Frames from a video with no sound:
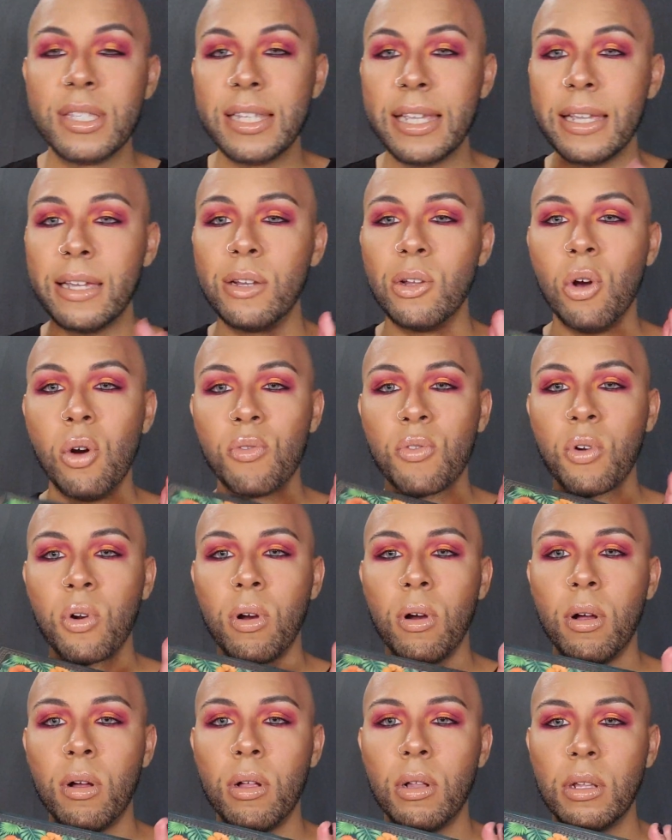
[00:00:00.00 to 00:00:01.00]
did
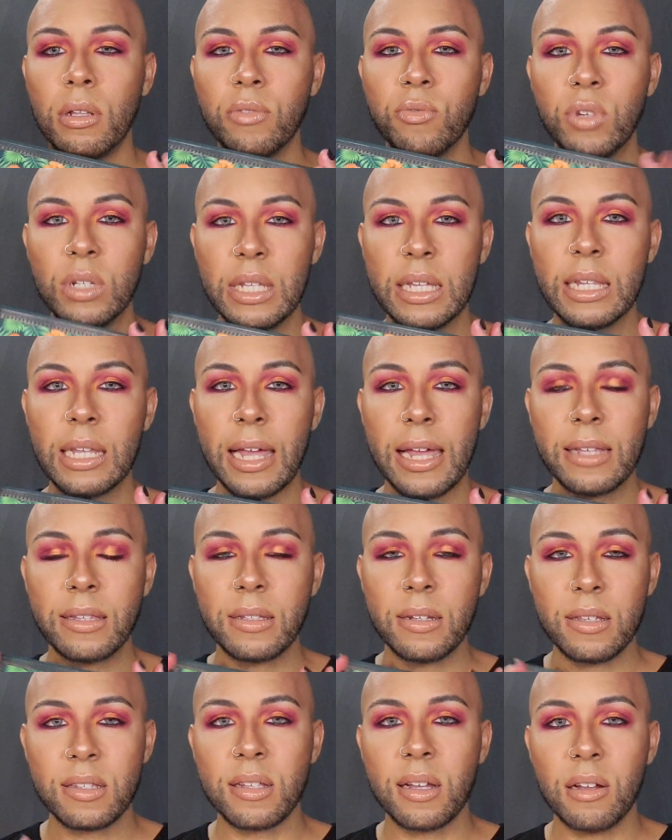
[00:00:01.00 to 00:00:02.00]
overall really like the
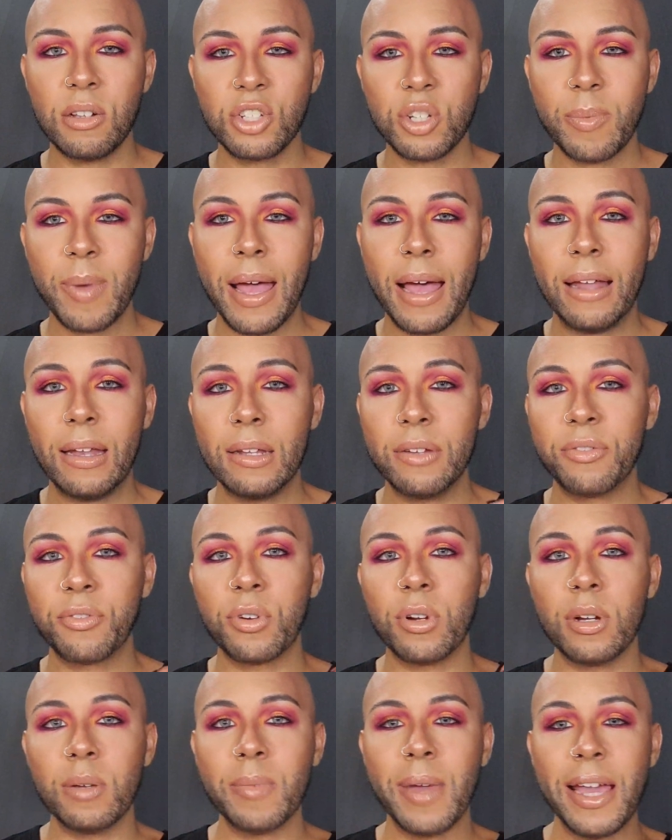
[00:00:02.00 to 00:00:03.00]
Nostalgia palette
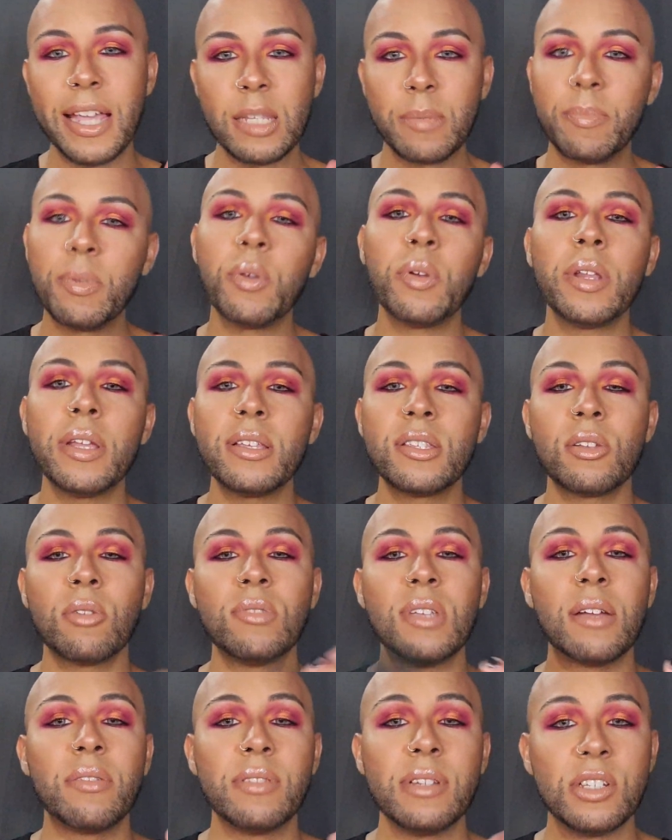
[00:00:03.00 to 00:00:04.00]
from Ace Beauty, so
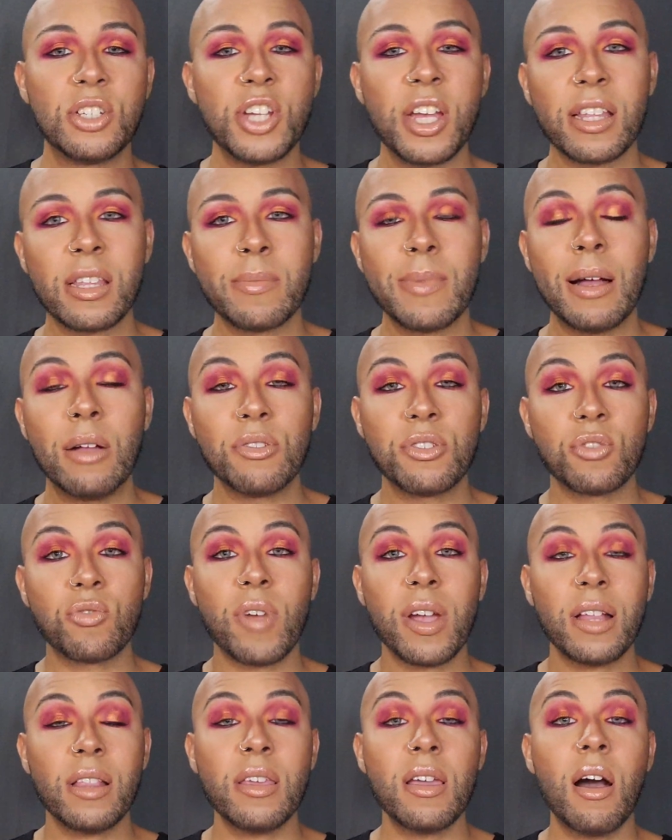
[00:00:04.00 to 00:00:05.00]
definitely check them out
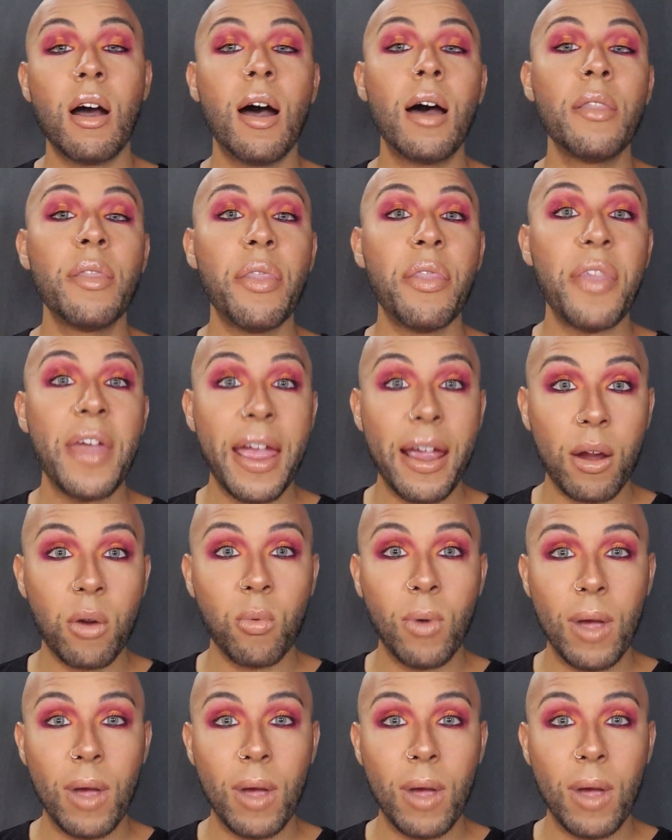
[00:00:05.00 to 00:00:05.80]
directly on their